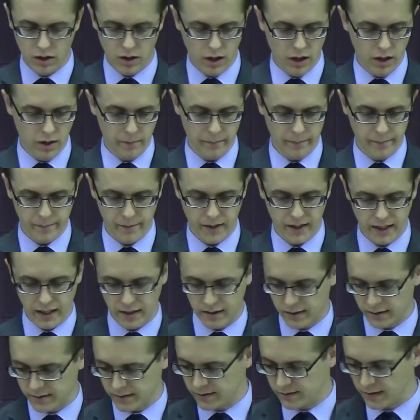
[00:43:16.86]
Um,
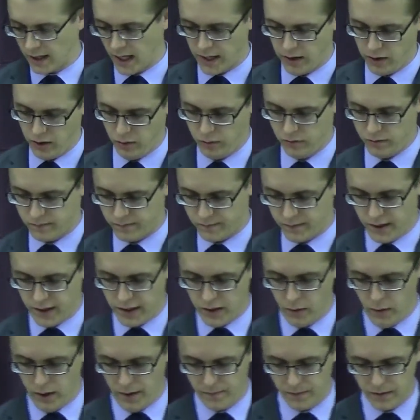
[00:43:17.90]
again, that's a side note.
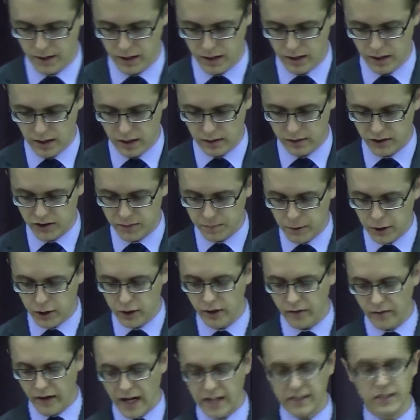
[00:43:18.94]
Anyway, the
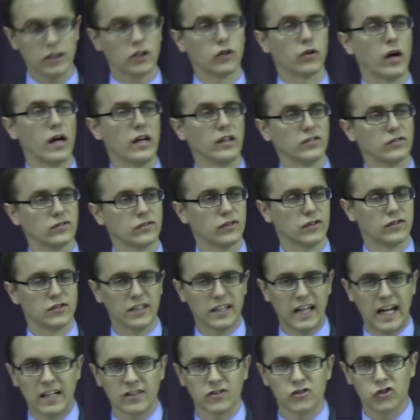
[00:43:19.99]
spirit of Antichrist is
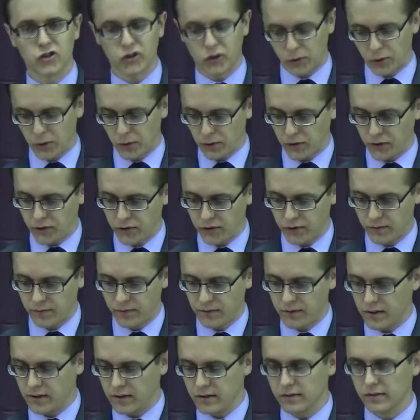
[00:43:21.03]
against truth.
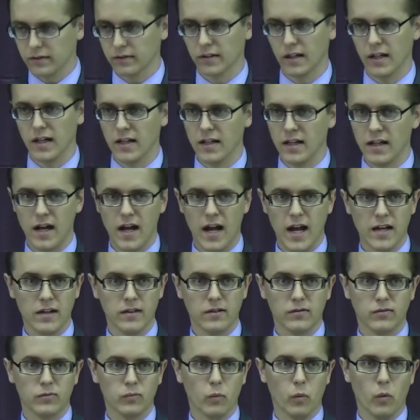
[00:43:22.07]
And
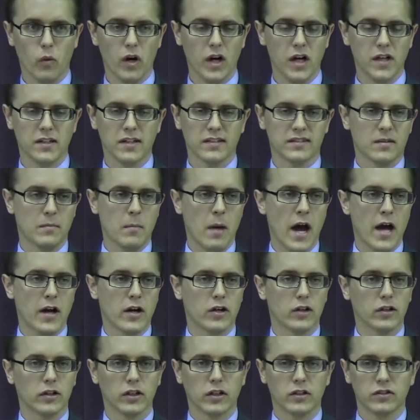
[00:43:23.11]
and it doesn't
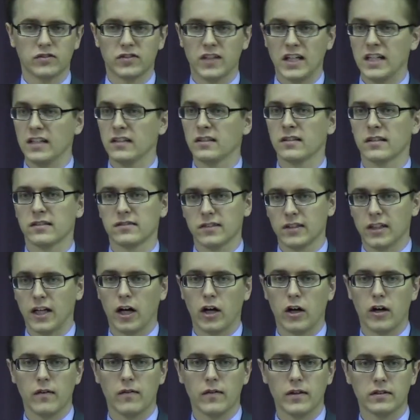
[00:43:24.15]
matter, Satan doesn't
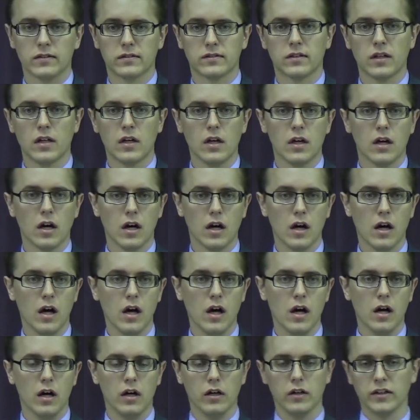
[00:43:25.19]
care if it's
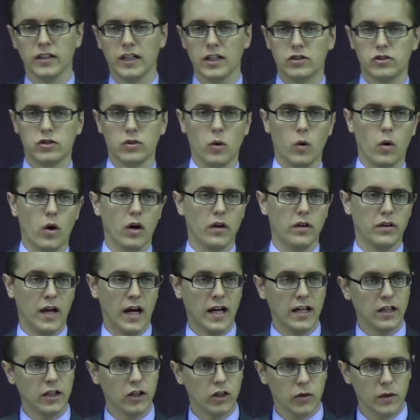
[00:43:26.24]
uh, gets you
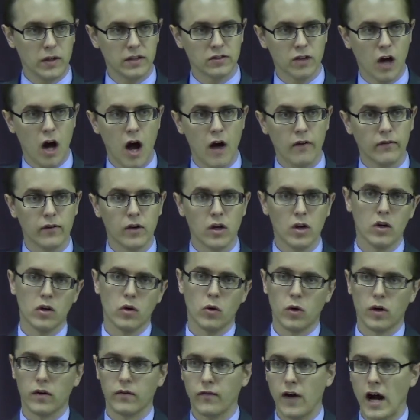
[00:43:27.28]
ninety degrees off
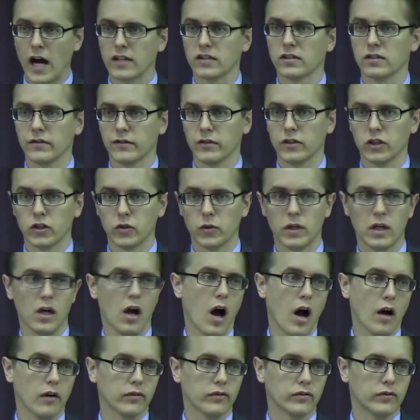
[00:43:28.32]
or a fraction of a degree
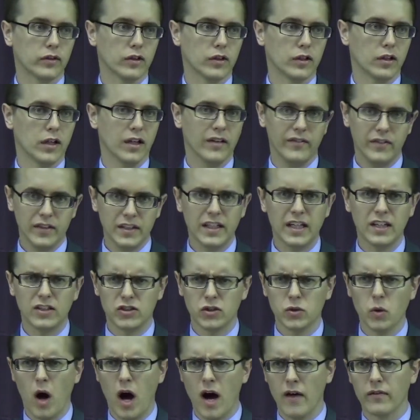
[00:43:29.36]
off. If he
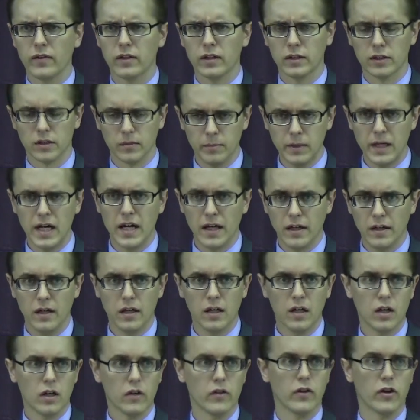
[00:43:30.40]
gets you off a little bit,
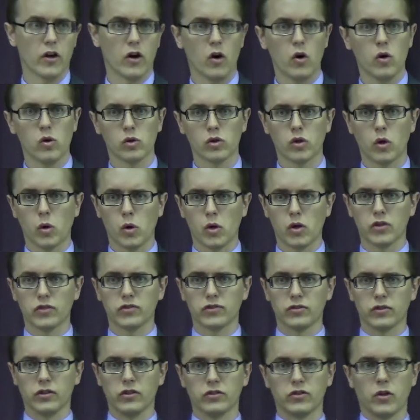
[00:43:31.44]
then our whole
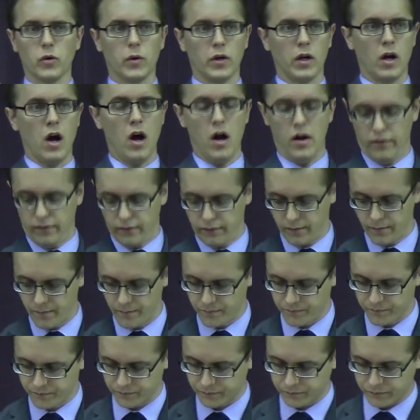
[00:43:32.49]
course is going off.
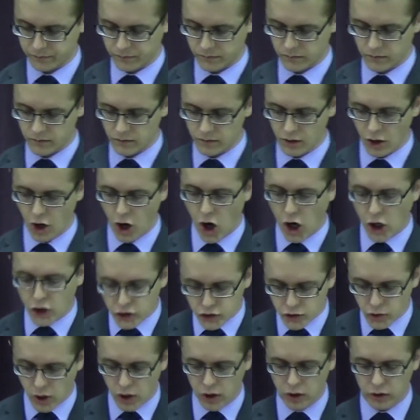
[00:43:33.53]
Our
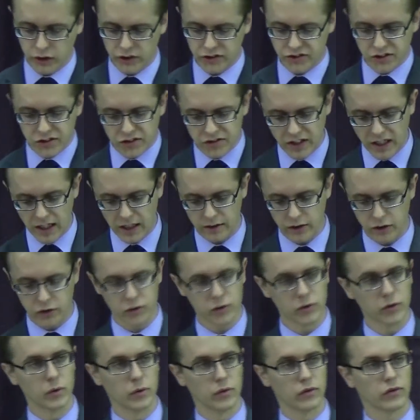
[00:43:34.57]
struggle is to stay in the
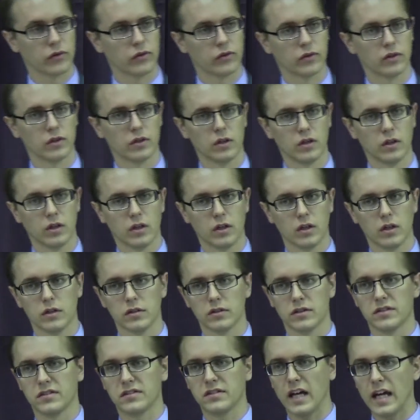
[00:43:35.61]
truth.
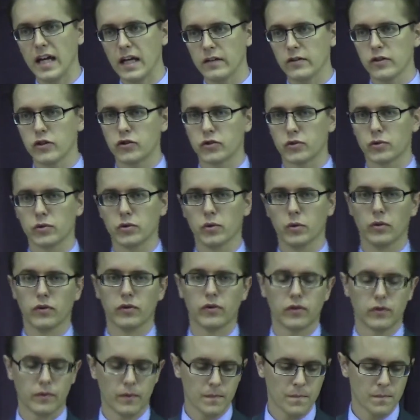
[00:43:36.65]
To stay in the
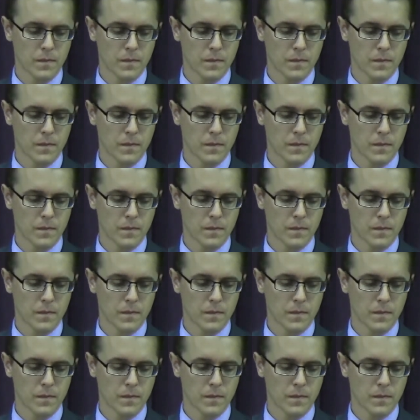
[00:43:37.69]
truth.